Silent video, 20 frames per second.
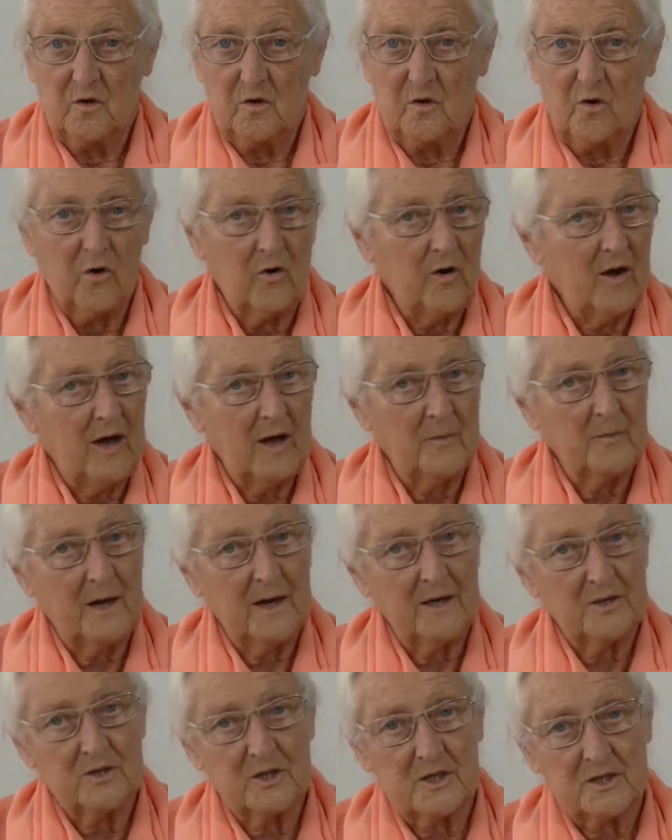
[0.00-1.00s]
Or am
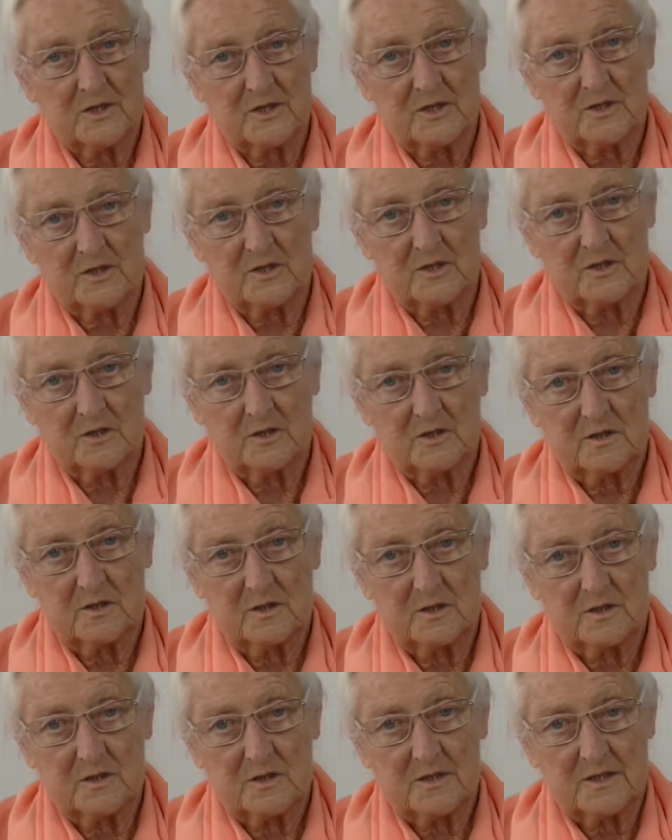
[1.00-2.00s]
I just
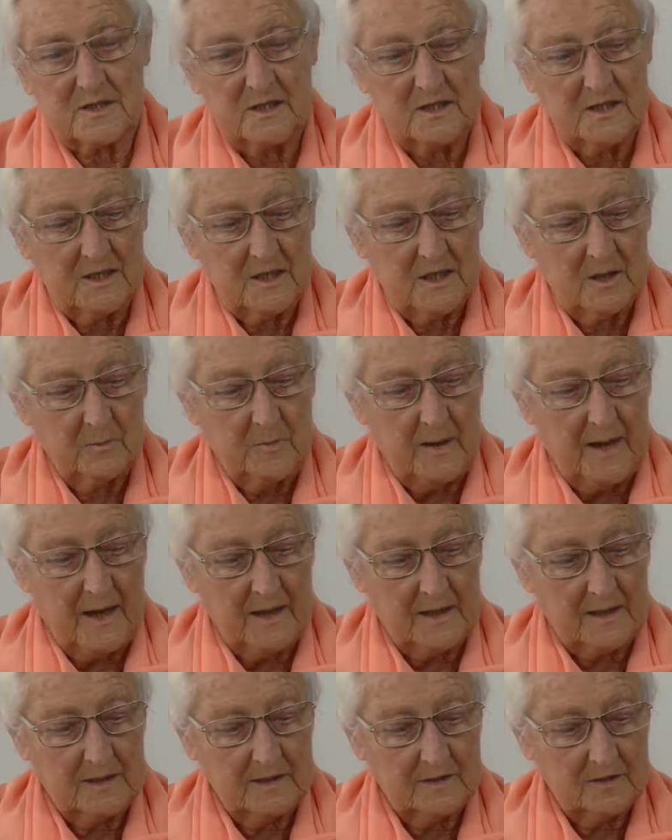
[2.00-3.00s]
sinking
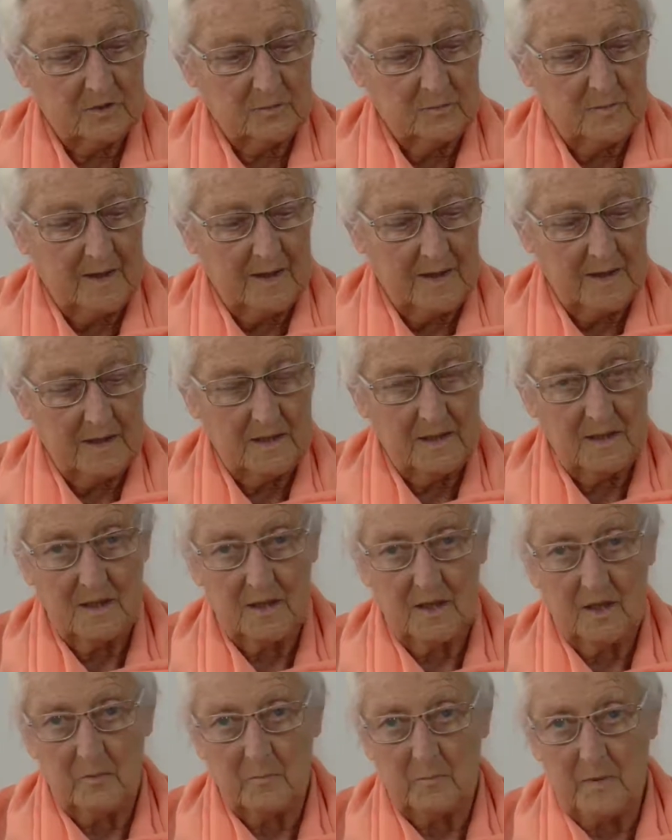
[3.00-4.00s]
back into my
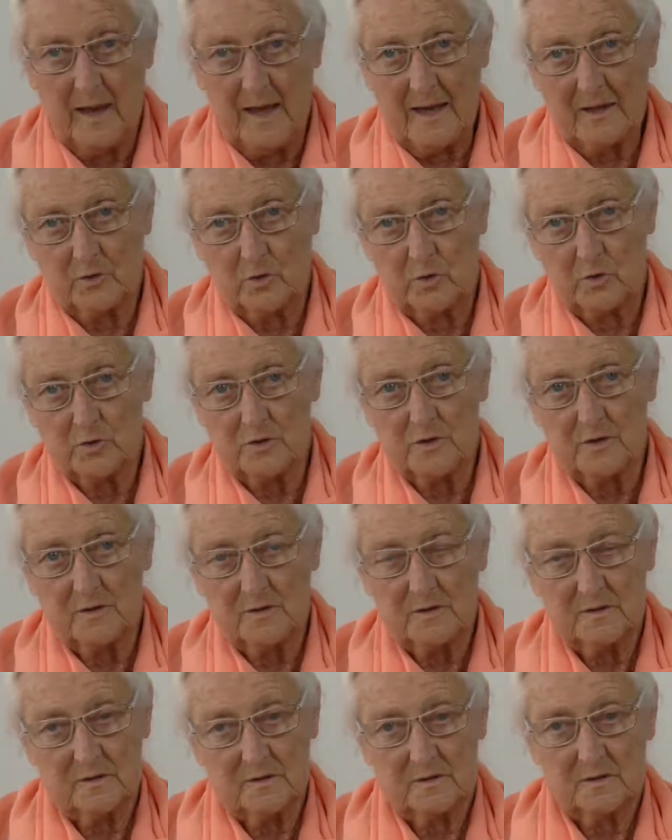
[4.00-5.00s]
black
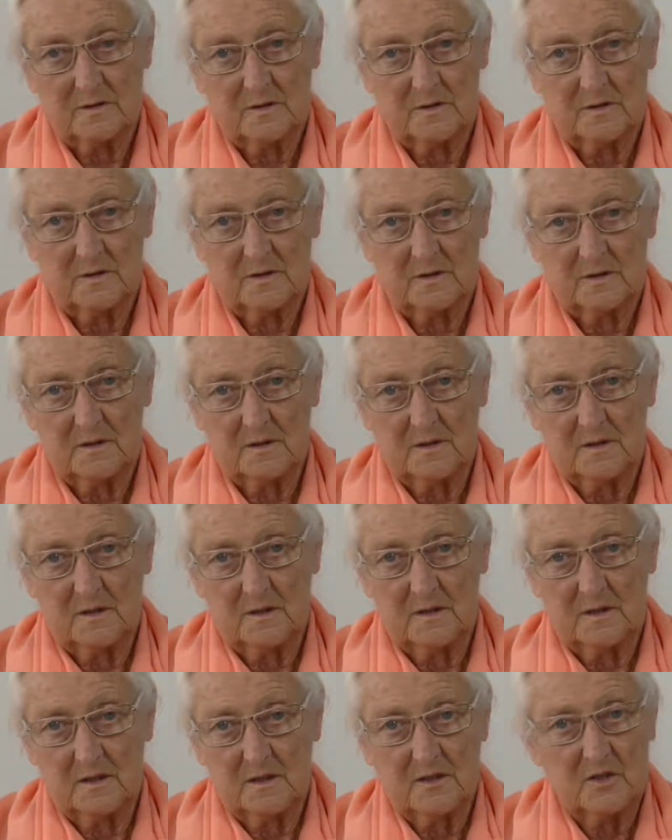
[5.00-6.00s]
hood,
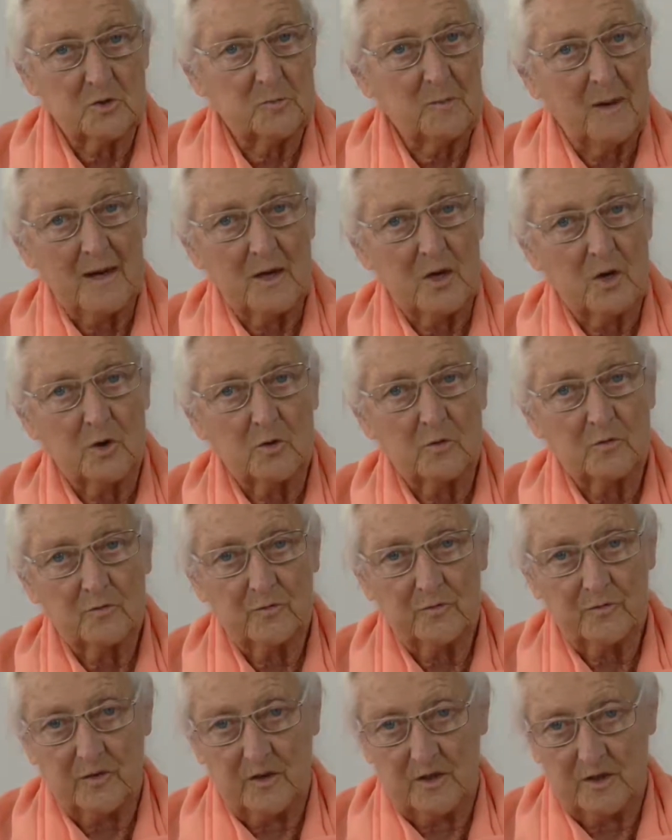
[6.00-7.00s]
into my own
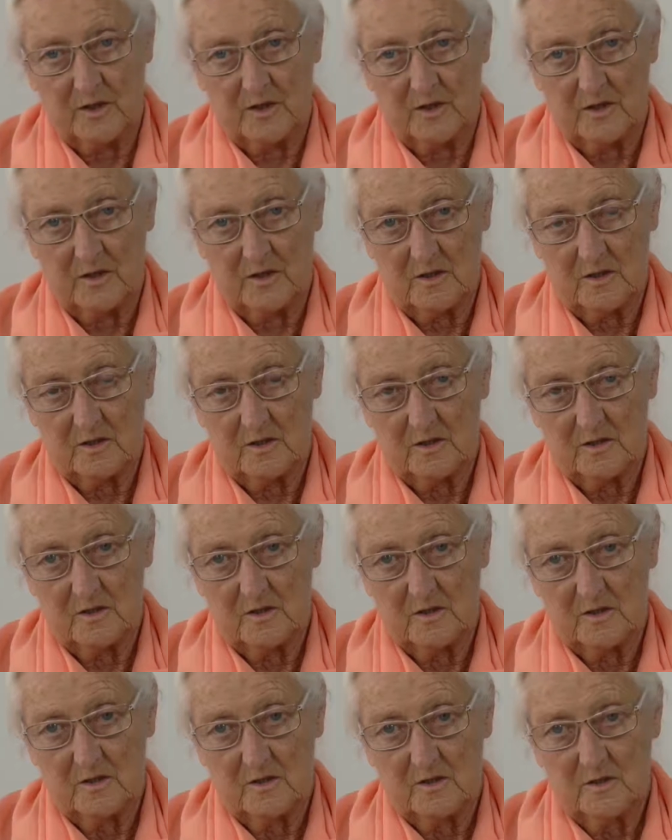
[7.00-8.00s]
fear,
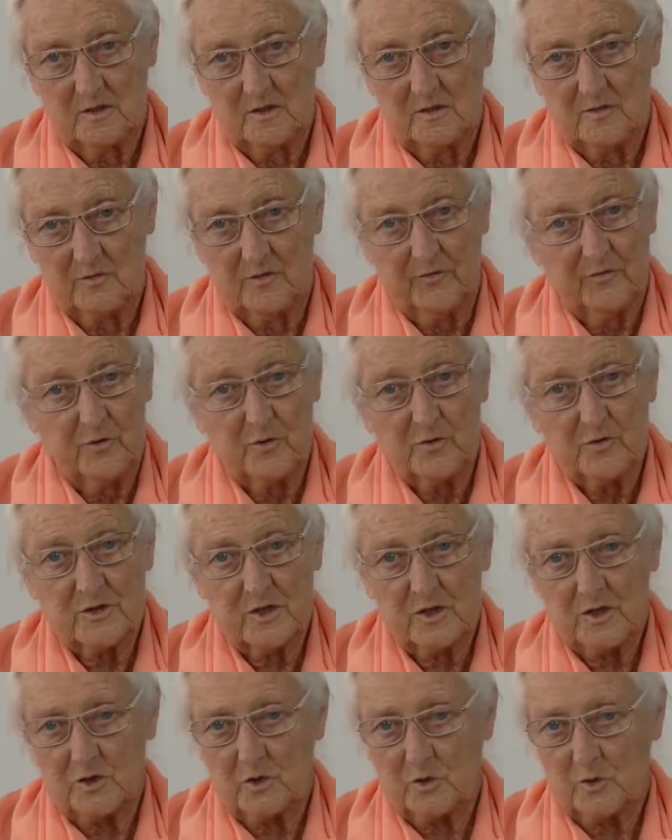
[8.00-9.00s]

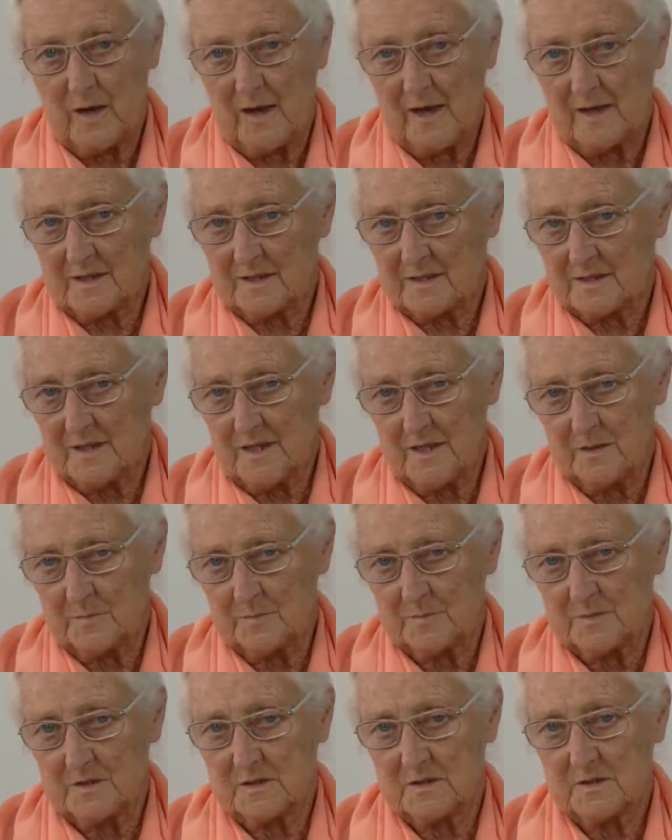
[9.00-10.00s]
refusing to
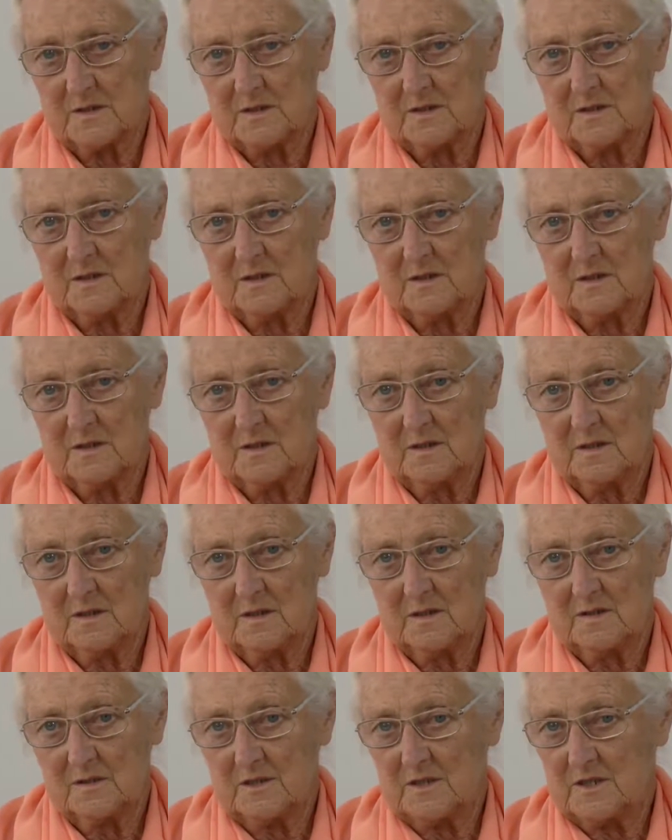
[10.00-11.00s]
accept
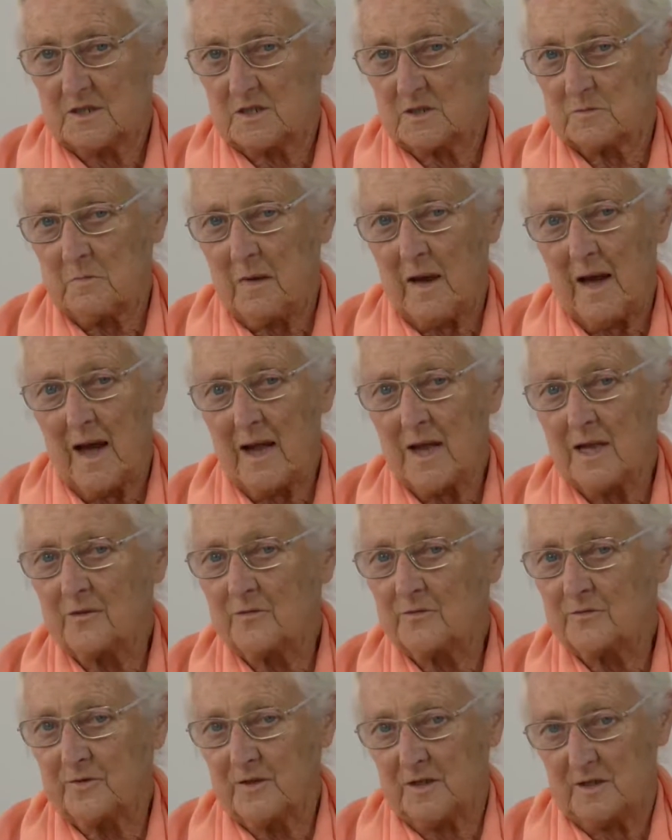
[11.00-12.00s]
that it is my
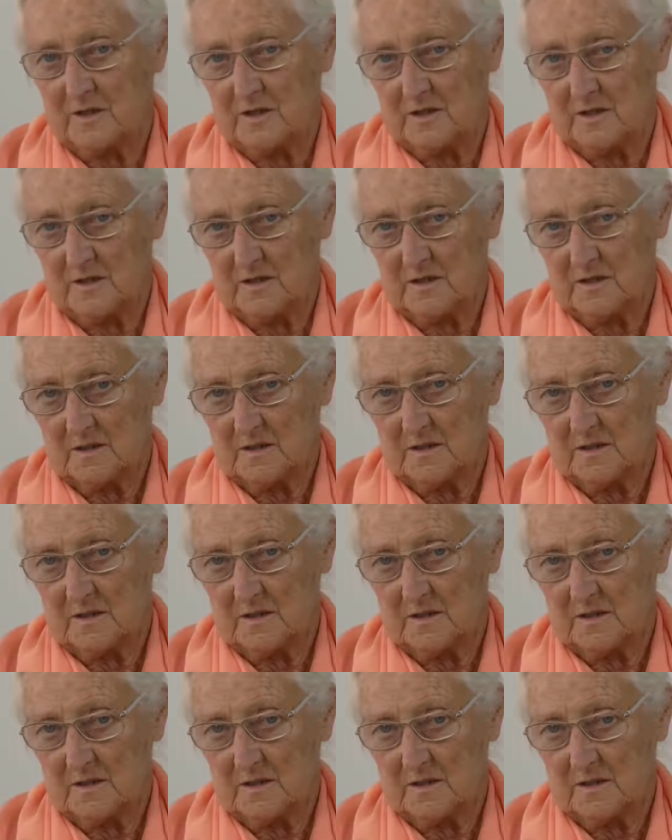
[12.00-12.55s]
fear